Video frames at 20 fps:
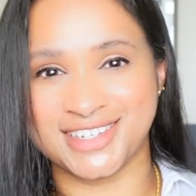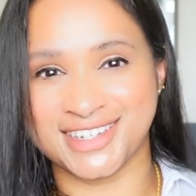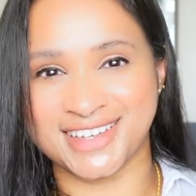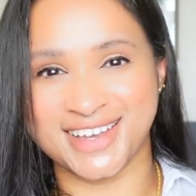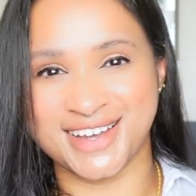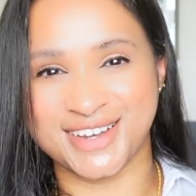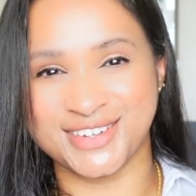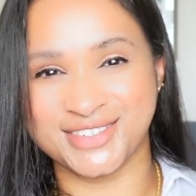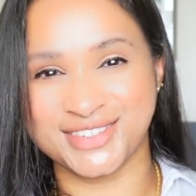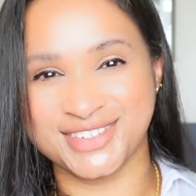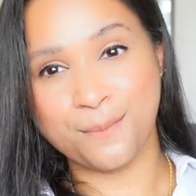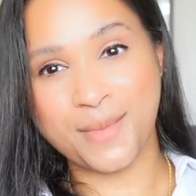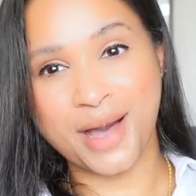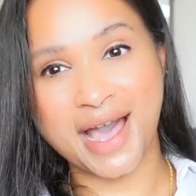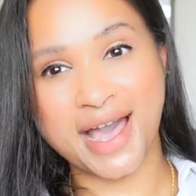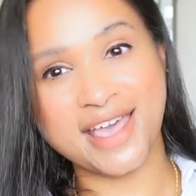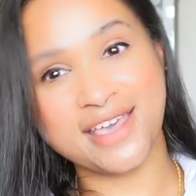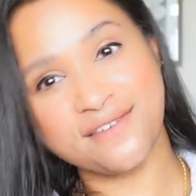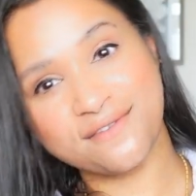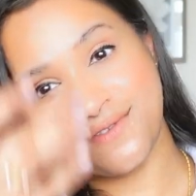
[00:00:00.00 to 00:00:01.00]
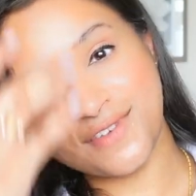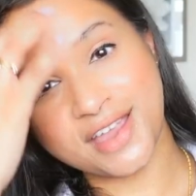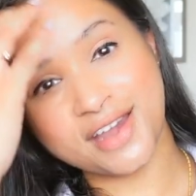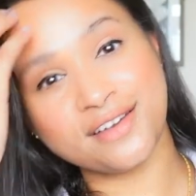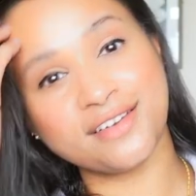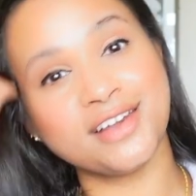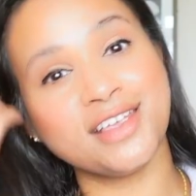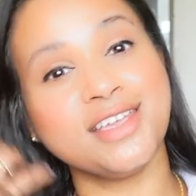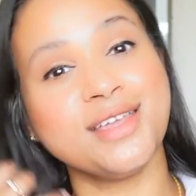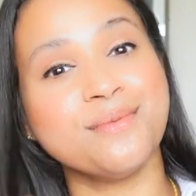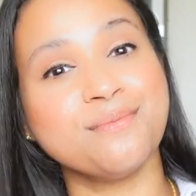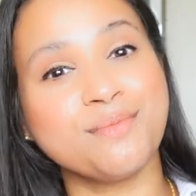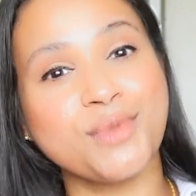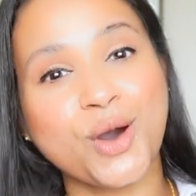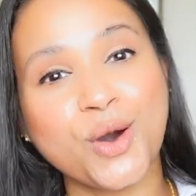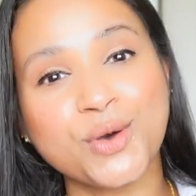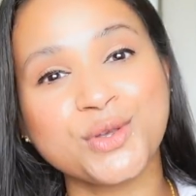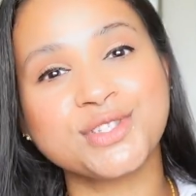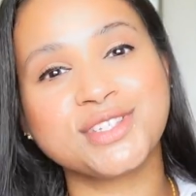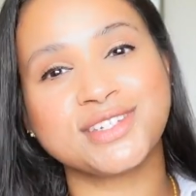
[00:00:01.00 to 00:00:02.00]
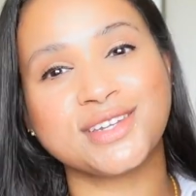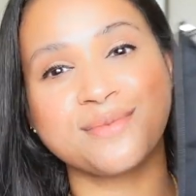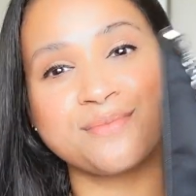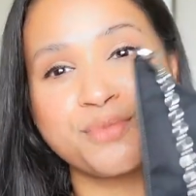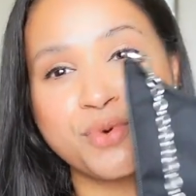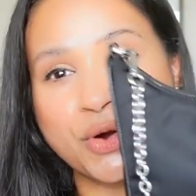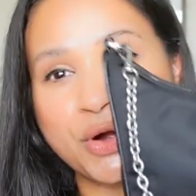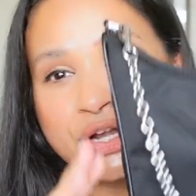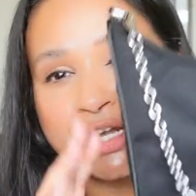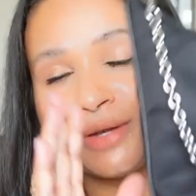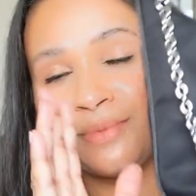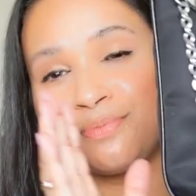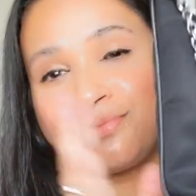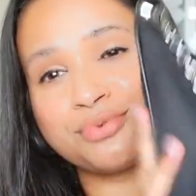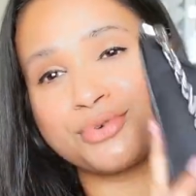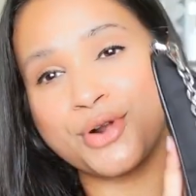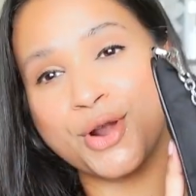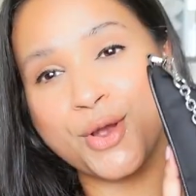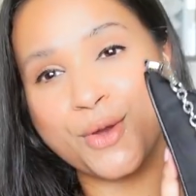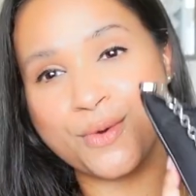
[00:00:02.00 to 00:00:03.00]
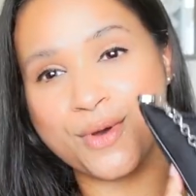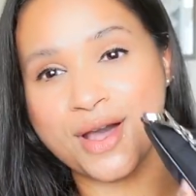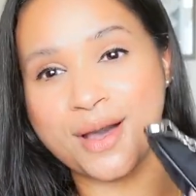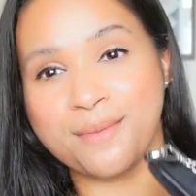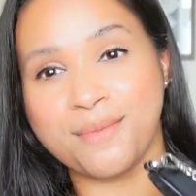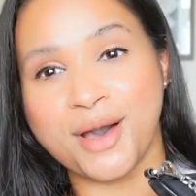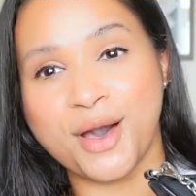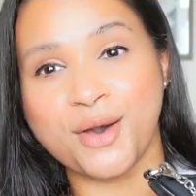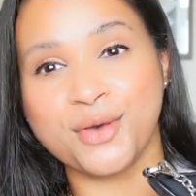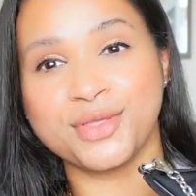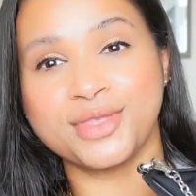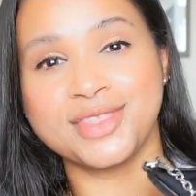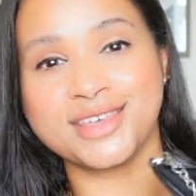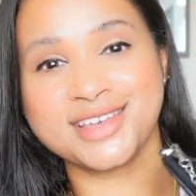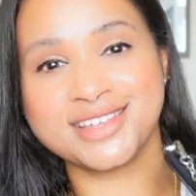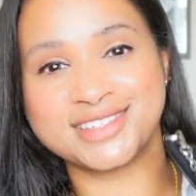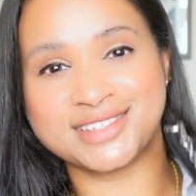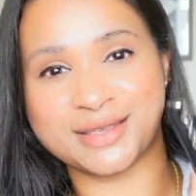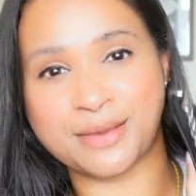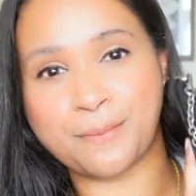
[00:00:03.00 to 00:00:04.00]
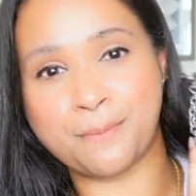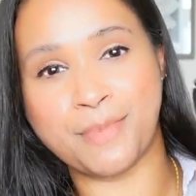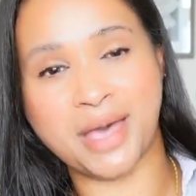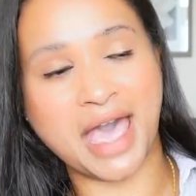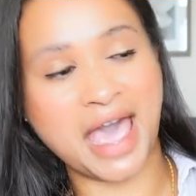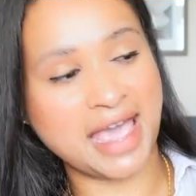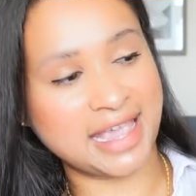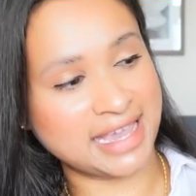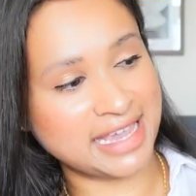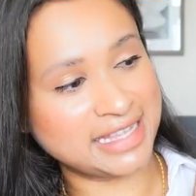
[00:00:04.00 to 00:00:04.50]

to go. My very most important pro about this bag,